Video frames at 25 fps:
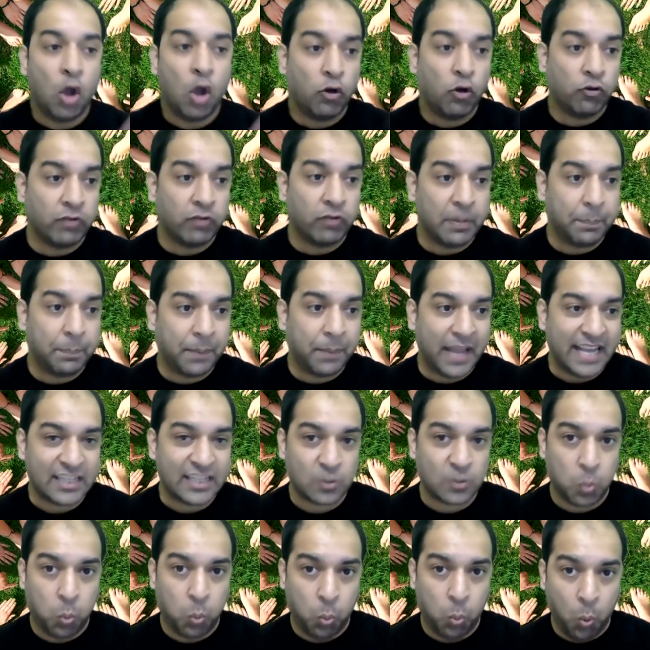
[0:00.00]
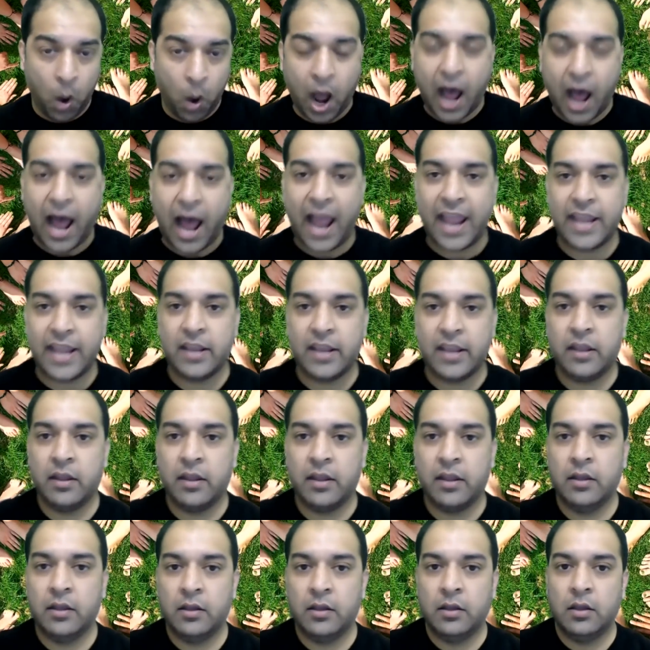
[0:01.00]
replace Y
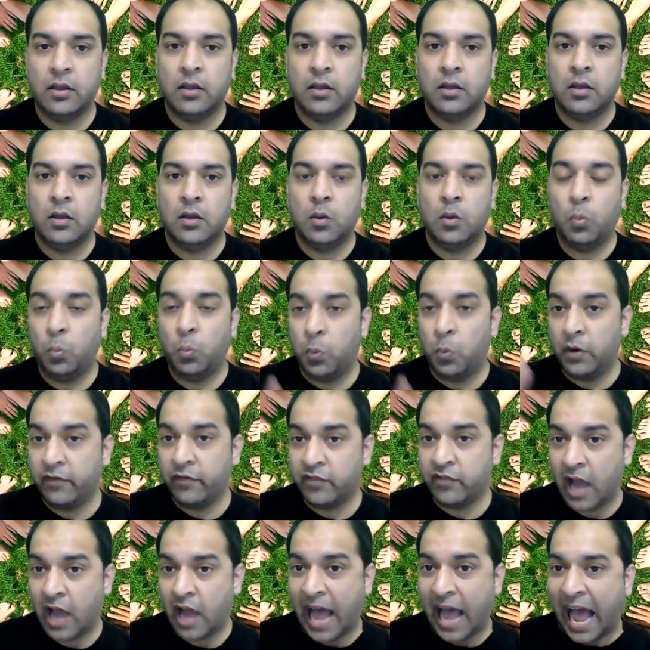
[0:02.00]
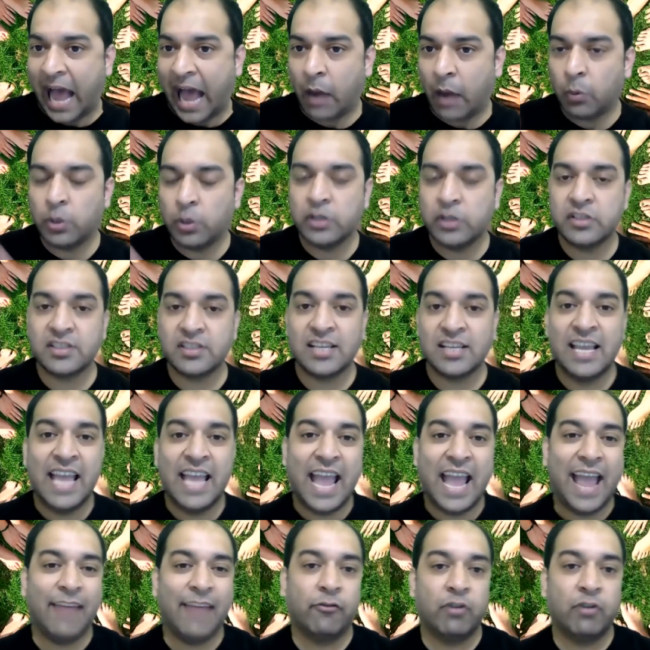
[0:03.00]
with the hours,
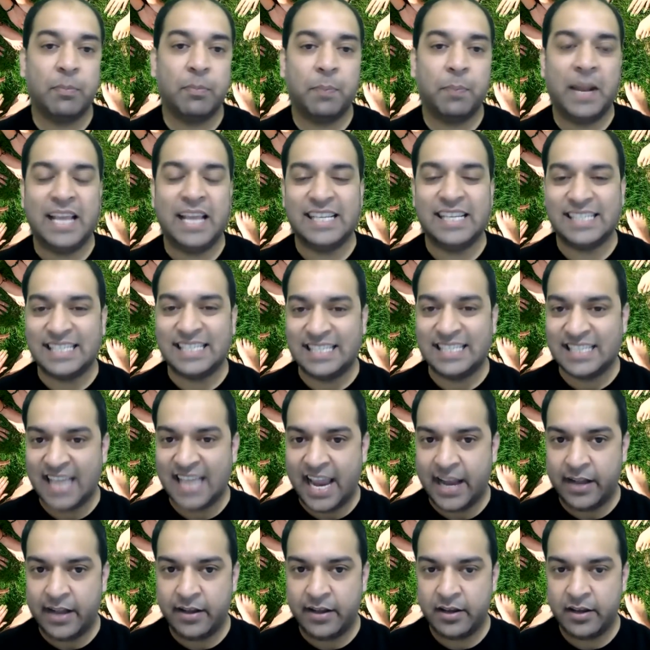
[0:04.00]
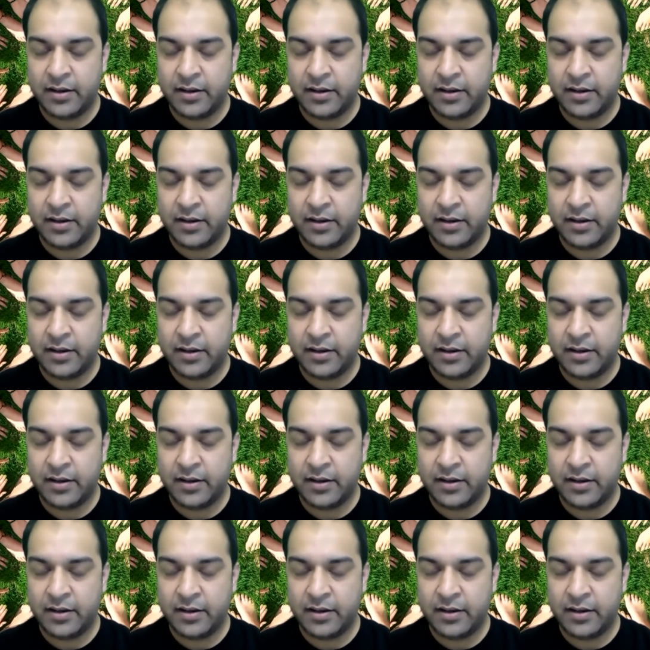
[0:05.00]
and replace Z